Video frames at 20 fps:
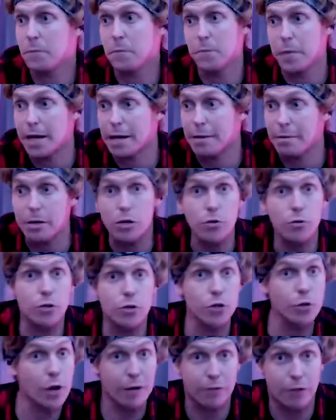Maybe you
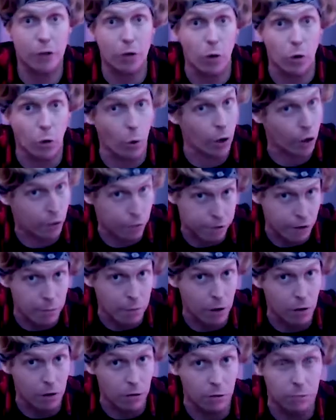do have to go to work
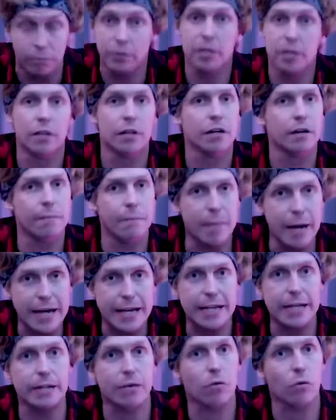from home.
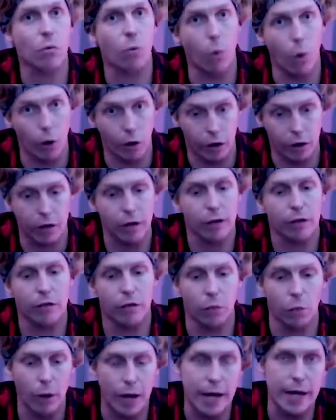Make it work
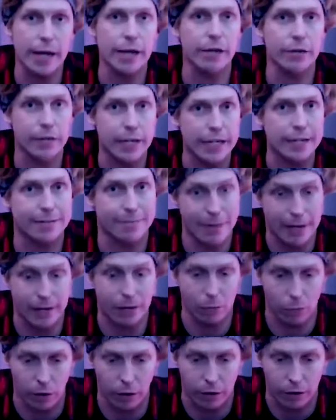the way you need to make
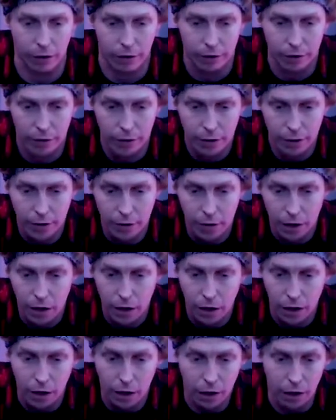it work.
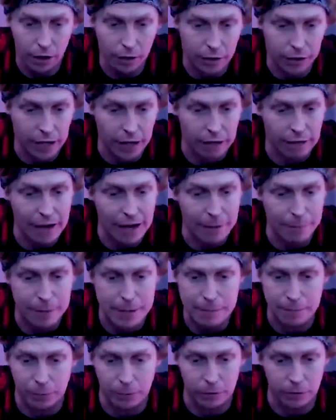Uh, got a lot of
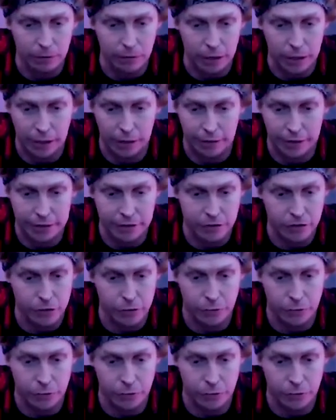people uh, that